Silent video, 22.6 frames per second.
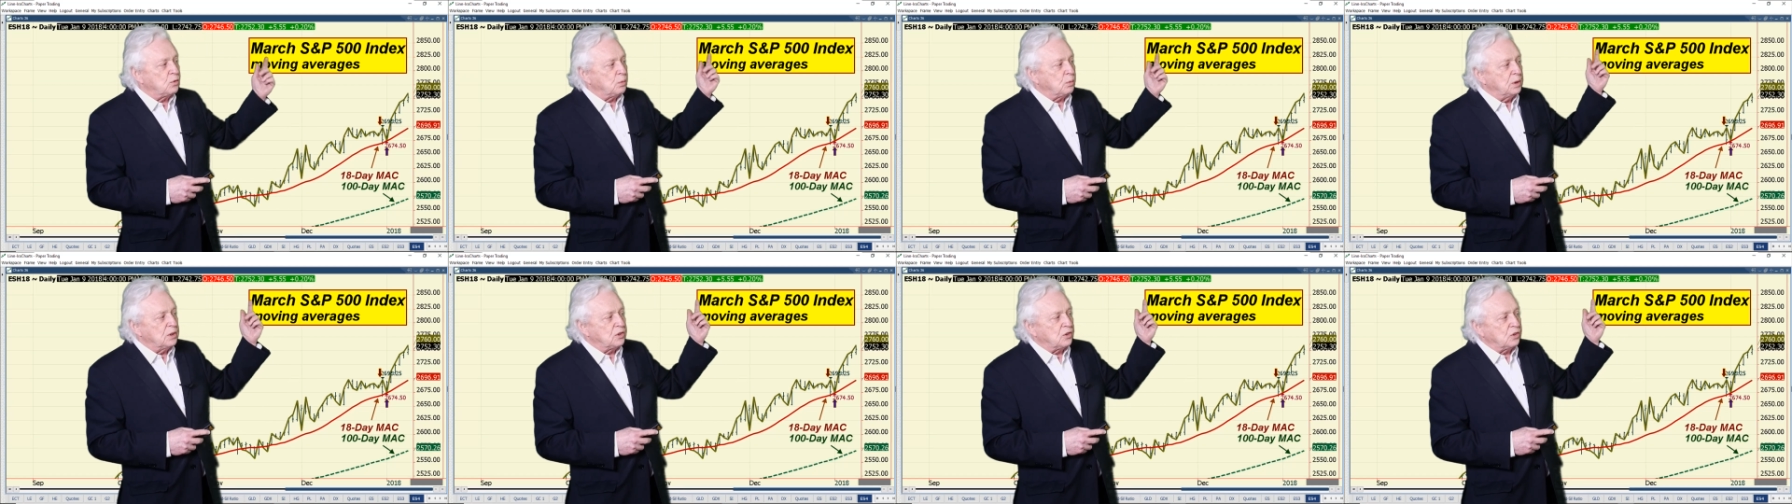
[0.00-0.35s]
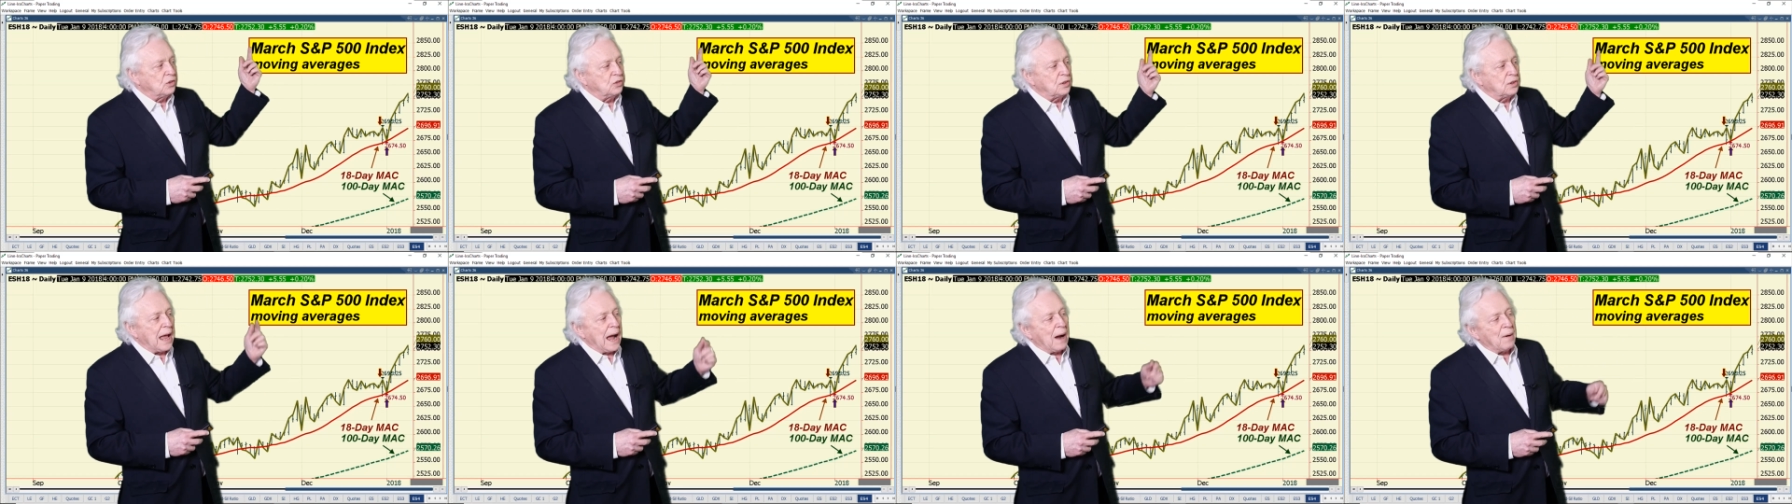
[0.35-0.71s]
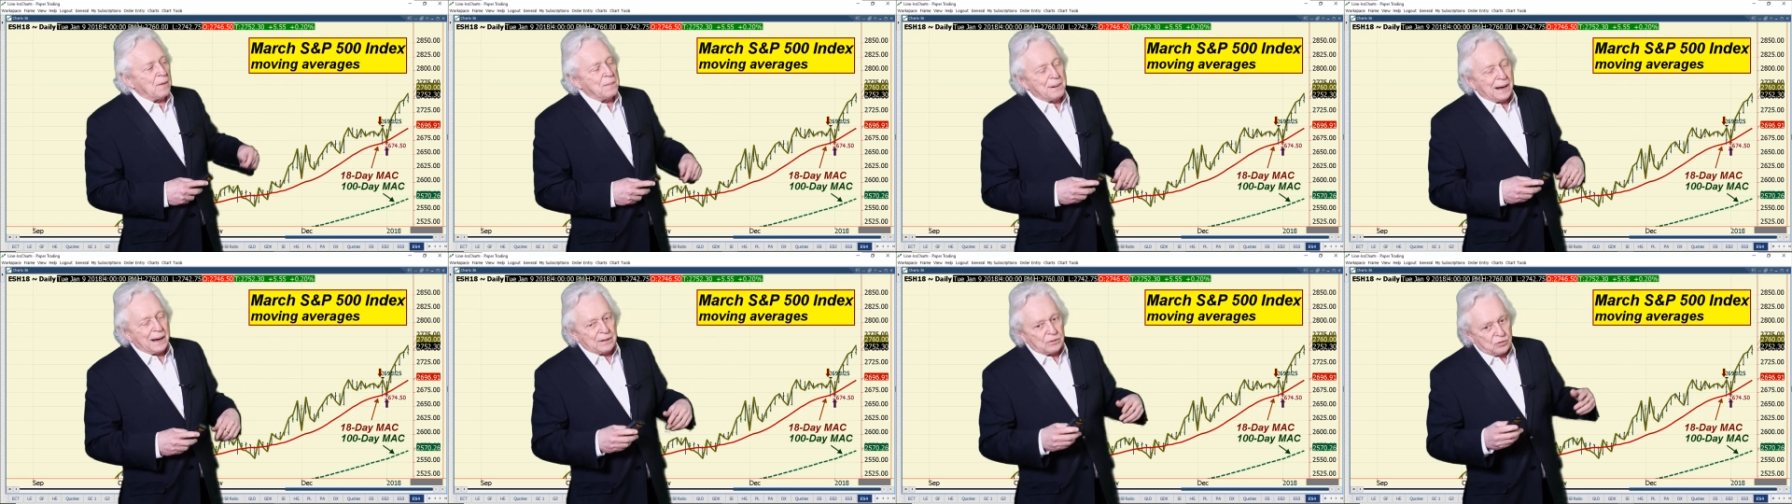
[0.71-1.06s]
which is now
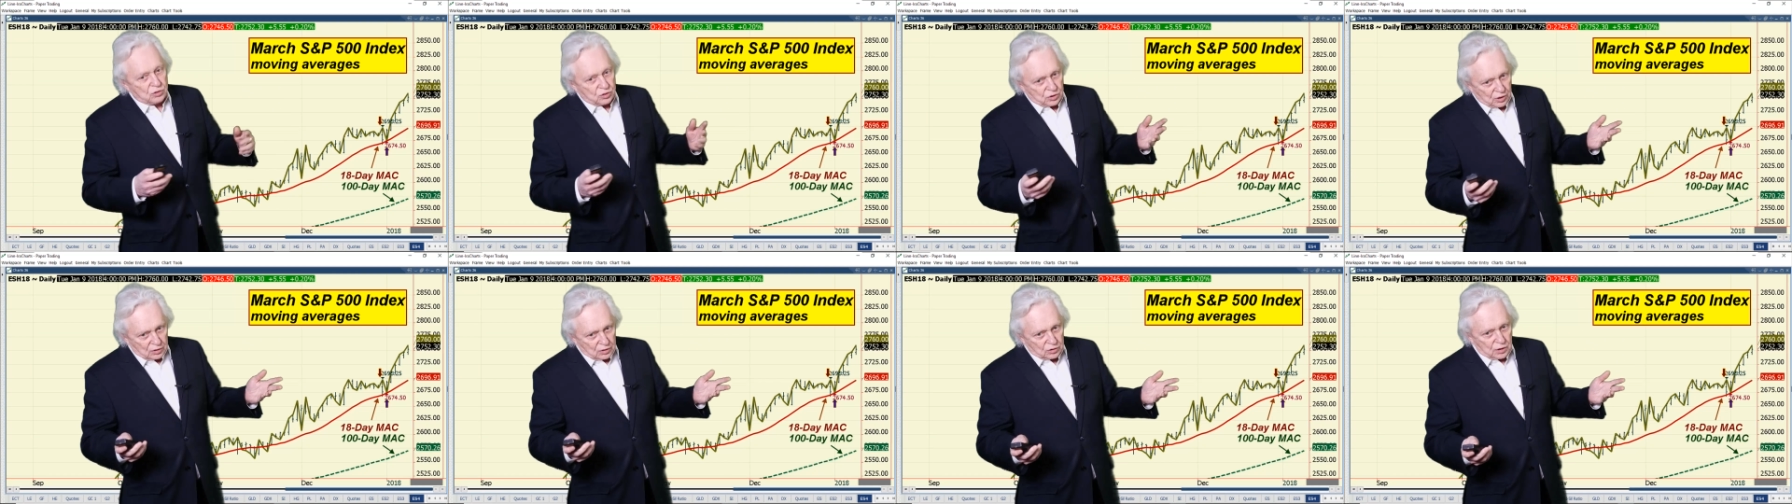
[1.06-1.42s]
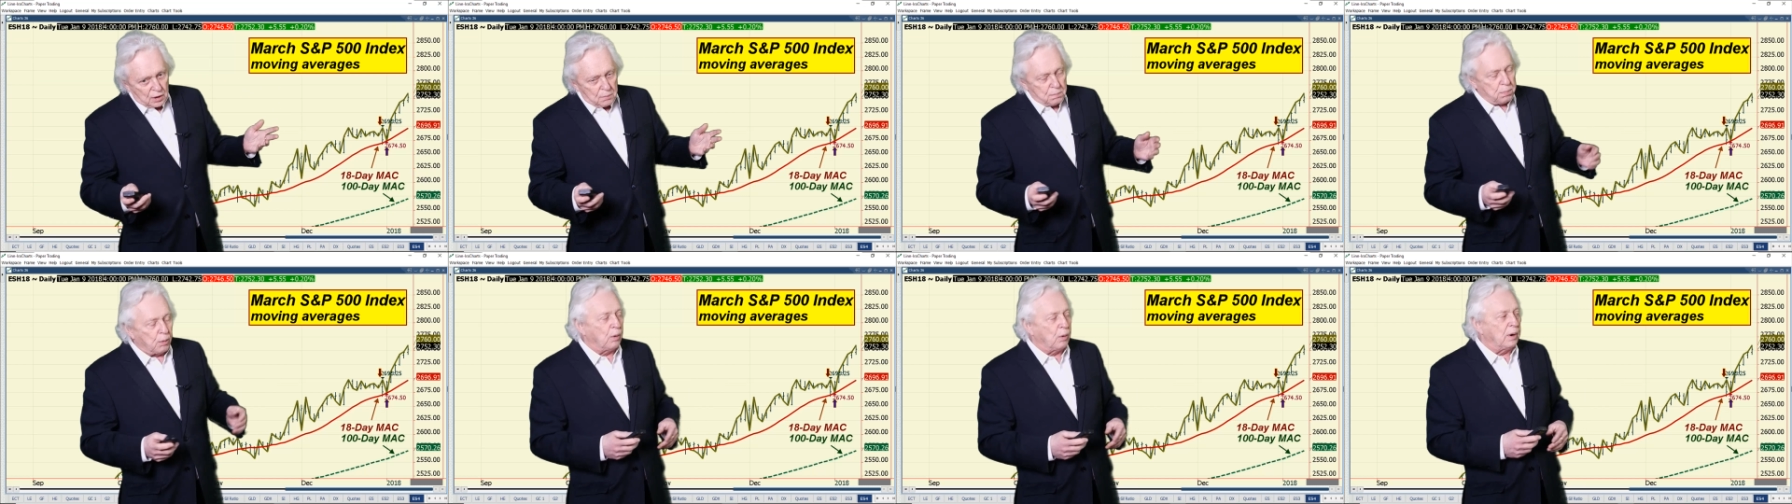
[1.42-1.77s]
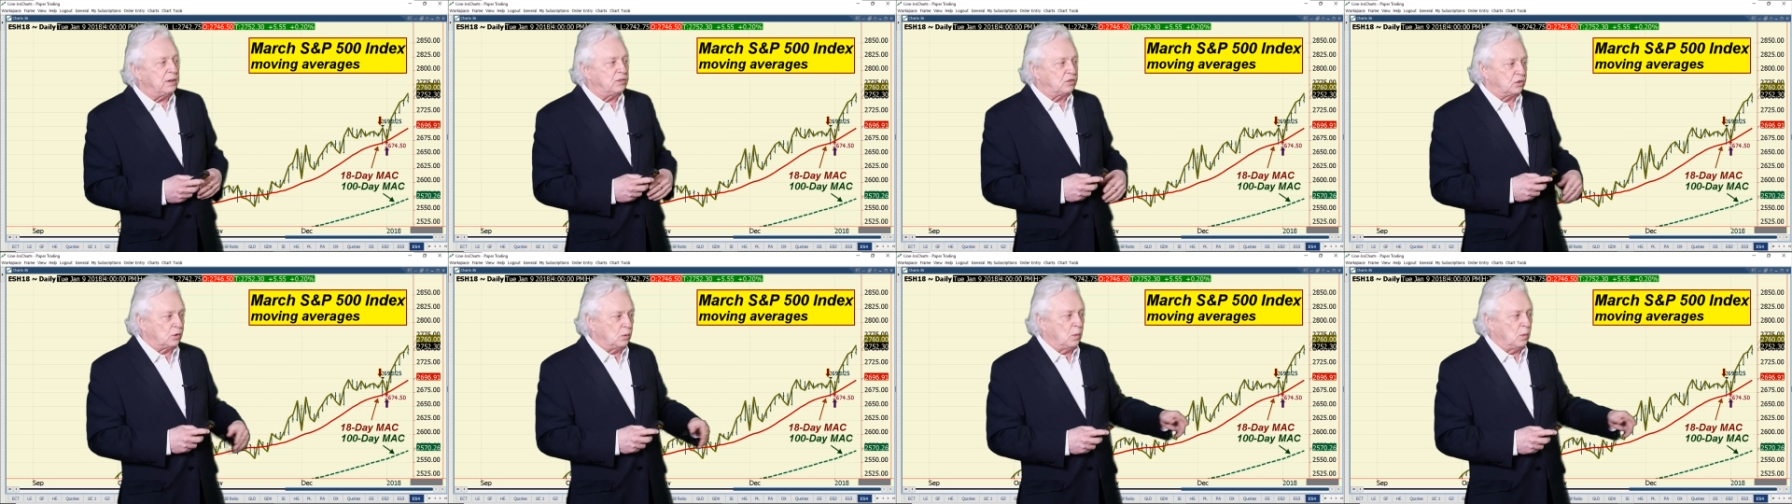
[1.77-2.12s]
about 60
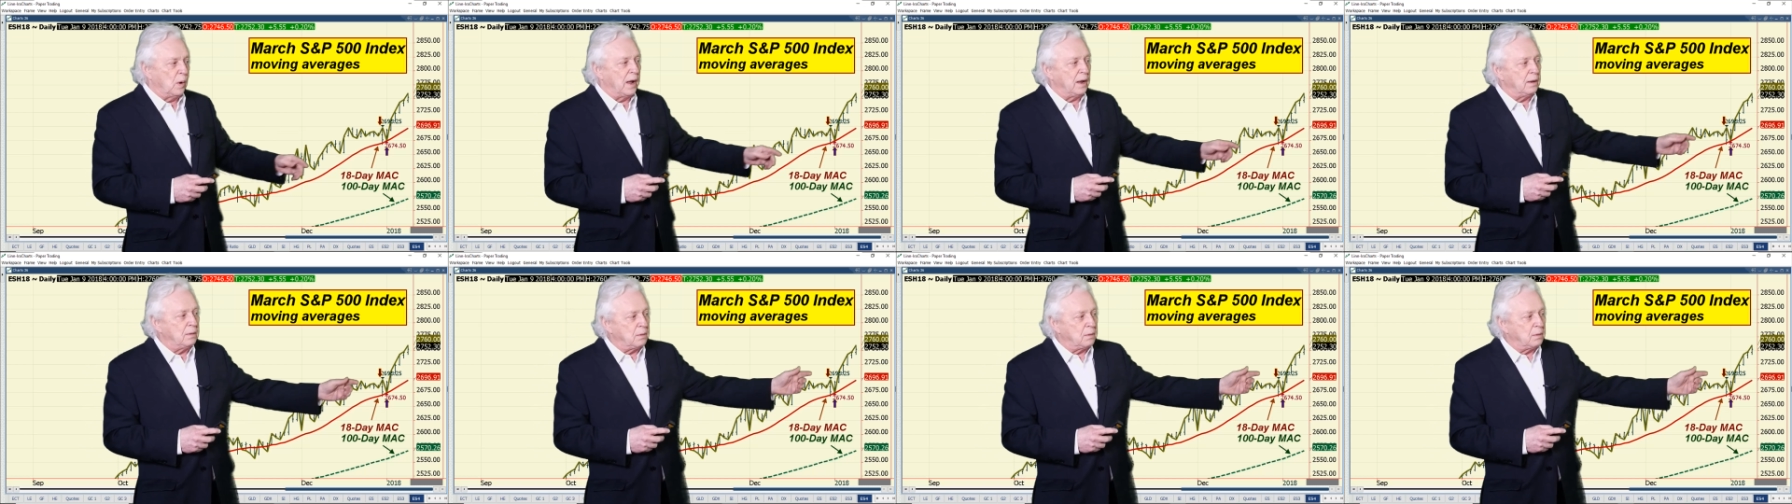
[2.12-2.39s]
points away,